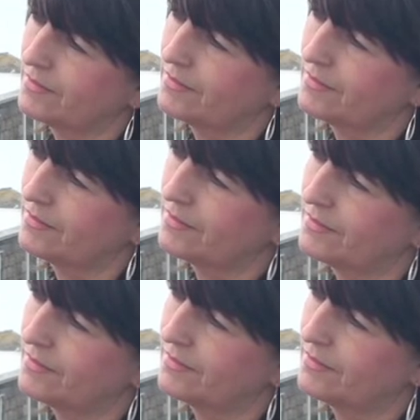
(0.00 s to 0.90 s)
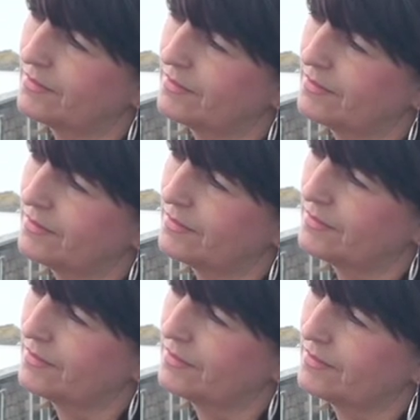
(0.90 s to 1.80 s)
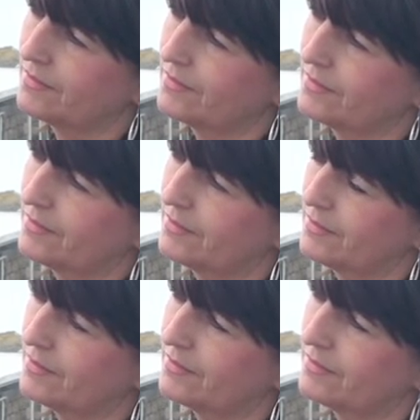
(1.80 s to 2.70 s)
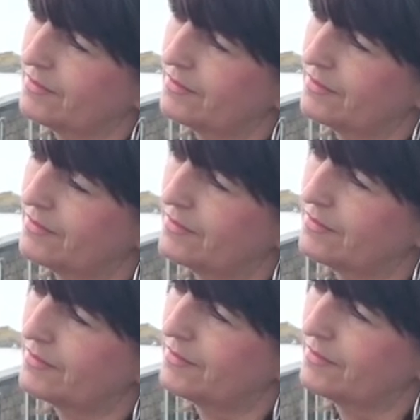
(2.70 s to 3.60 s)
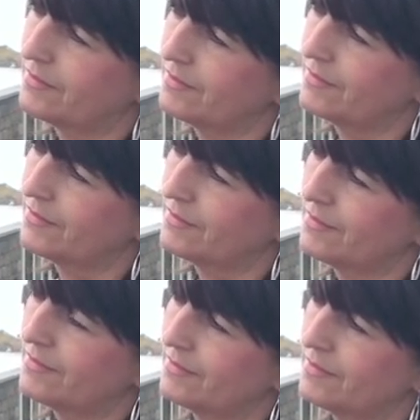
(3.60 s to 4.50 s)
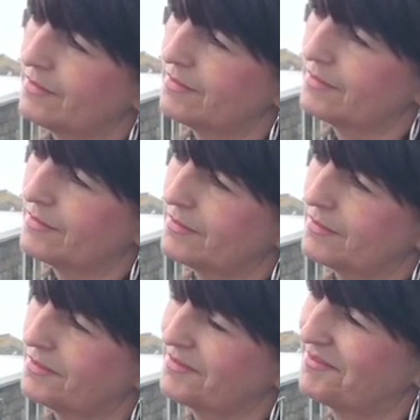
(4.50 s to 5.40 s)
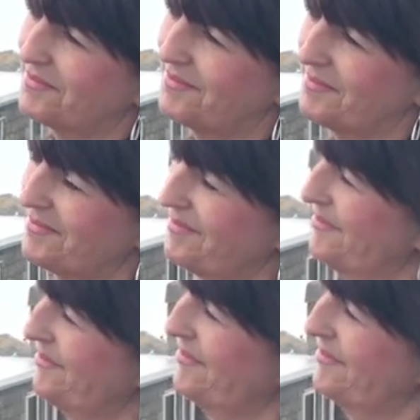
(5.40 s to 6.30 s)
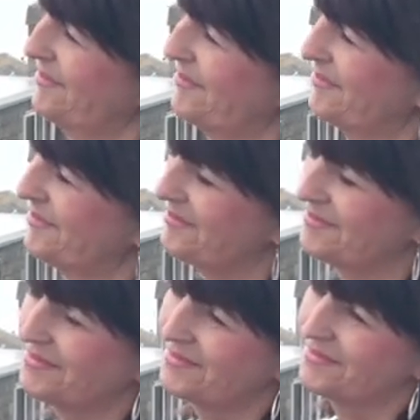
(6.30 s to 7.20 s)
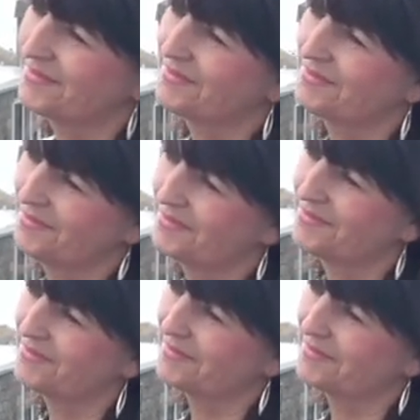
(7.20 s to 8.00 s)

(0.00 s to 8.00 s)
The person shown says nothing.